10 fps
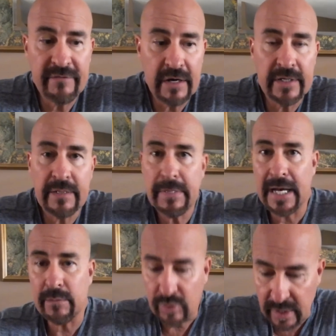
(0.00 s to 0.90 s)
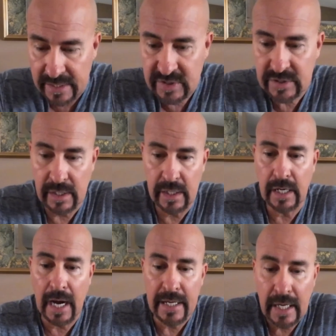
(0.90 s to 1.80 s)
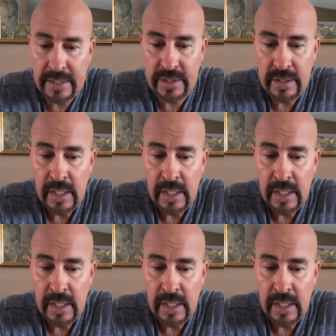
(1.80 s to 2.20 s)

very bad place. We're